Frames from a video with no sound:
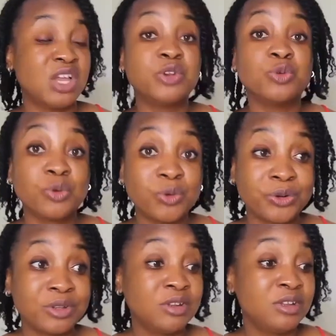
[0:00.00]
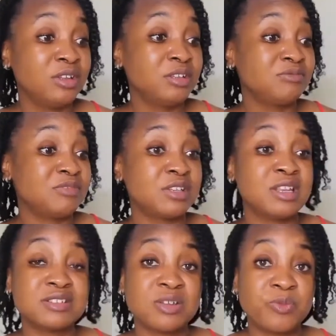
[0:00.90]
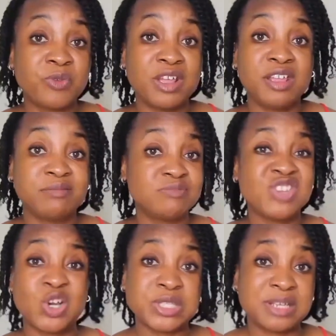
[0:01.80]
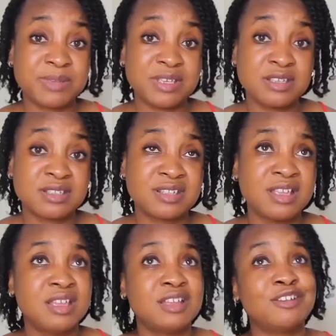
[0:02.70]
you're on the road, you're there somewhere, you cut a piece.